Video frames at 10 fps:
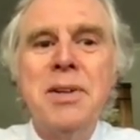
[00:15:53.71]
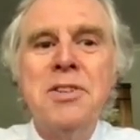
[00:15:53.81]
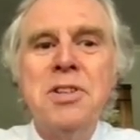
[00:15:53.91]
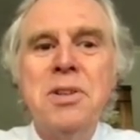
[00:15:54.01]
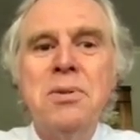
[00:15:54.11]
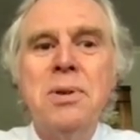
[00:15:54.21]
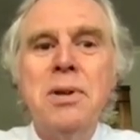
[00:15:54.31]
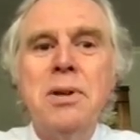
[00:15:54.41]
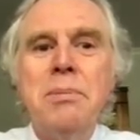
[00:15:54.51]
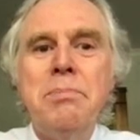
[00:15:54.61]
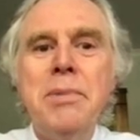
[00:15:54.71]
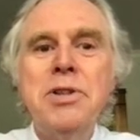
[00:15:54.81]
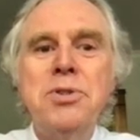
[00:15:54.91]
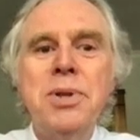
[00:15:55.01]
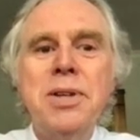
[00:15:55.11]
So
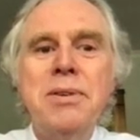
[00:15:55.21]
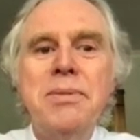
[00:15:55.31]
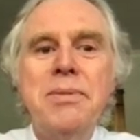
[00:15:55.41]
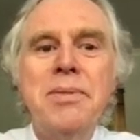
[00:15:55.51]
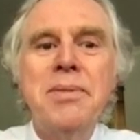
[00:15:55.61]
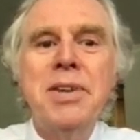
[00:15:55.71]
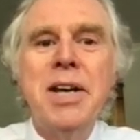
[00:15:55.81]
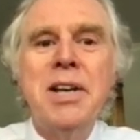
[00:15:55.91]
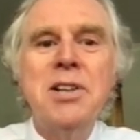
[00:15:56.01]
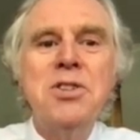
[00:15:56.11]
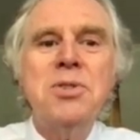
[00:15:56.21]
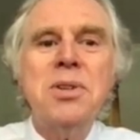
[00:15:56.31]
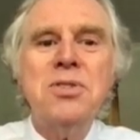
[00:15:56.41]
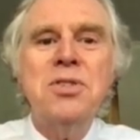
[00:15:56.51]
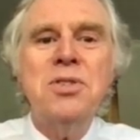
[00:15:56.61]
measuring the angular
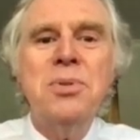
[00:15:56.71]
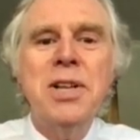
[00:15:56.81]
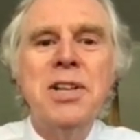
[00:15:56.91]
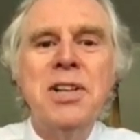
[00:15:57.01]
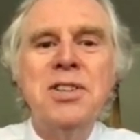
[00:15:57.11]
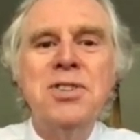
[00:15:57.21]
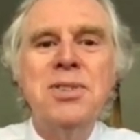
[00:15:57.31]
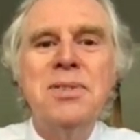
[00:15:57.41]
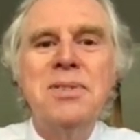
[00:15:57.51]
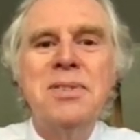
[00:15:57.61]
structure of the radiation